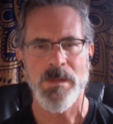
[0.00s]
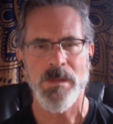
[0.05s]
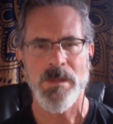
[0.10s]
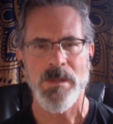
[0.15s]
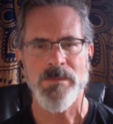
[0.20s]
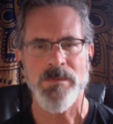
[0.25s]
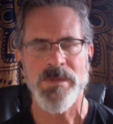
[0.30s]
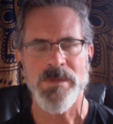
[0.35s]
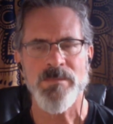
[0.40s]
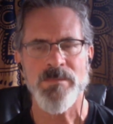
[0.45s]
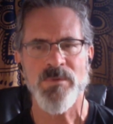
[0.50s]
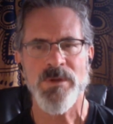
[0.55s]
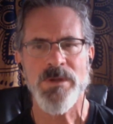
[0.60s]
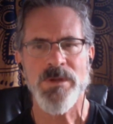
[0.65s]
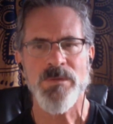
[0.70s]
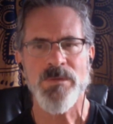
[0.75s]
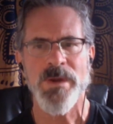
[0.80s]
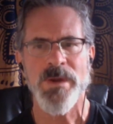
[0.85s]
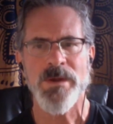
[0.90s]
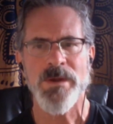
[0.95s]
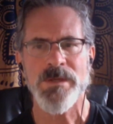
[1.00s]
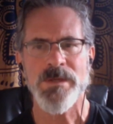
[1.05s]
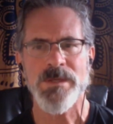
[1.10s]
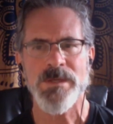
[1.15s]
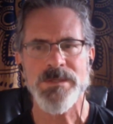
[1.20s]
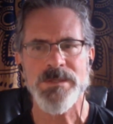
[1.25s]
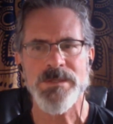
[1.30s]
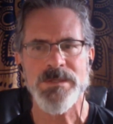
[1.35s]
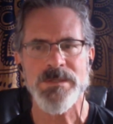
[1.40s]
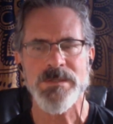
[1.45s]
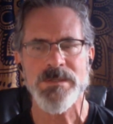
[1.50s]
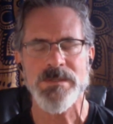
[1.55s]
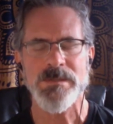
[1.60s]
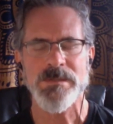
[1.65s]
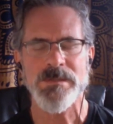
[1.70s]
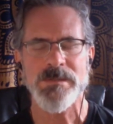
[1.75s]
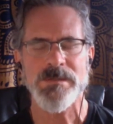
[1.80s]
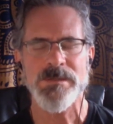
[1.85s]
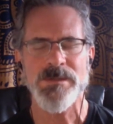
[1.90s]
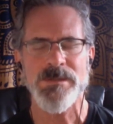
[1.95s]
To bring awareness
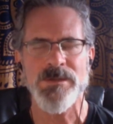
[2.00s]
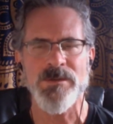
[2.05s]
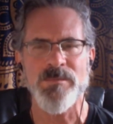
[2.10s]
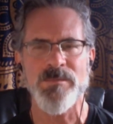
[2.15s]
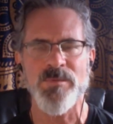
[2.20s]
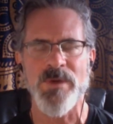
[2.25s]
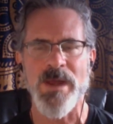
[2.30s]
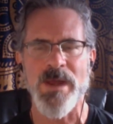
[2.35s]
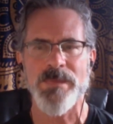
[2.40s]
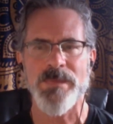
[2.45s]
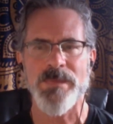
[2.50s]
to your breath,